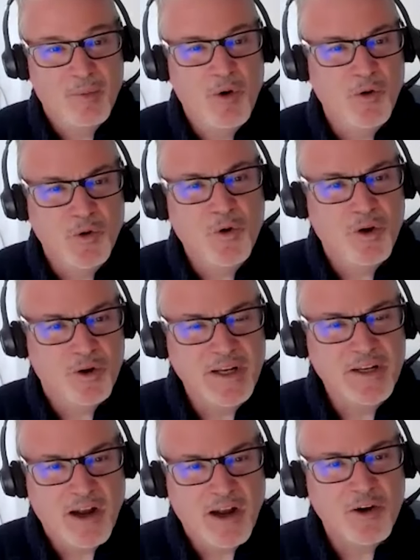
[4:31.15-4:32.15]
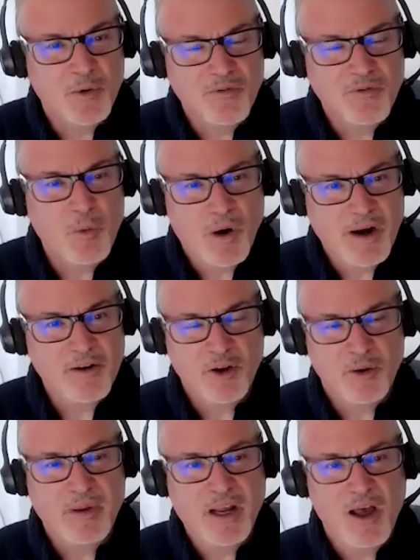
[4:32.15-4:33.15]
who you could reach out to if you wanted
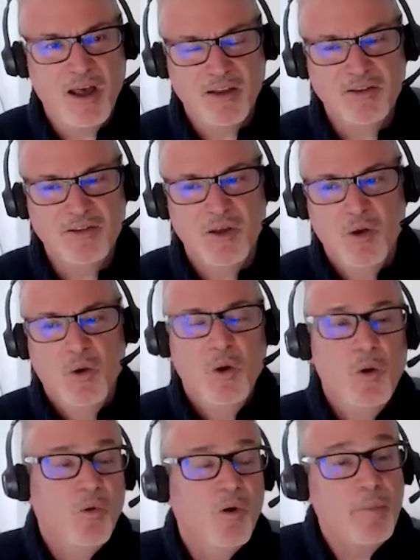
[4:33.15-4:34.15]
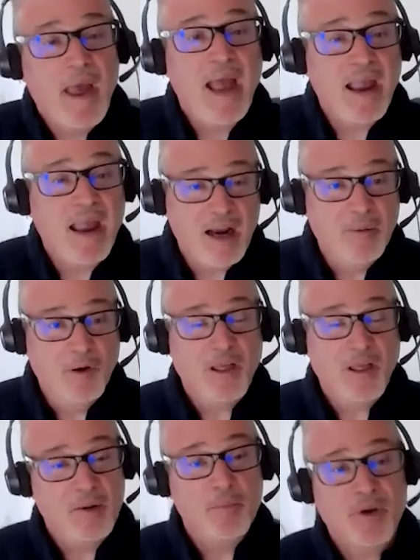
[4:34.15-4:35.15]
to, because we're a pack
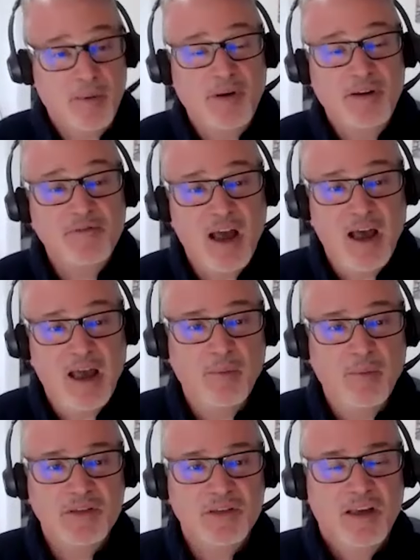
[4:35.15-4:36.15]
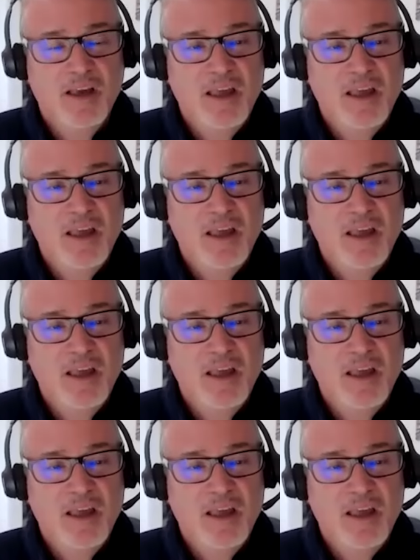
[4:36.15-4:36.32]
animal, and in primitive times,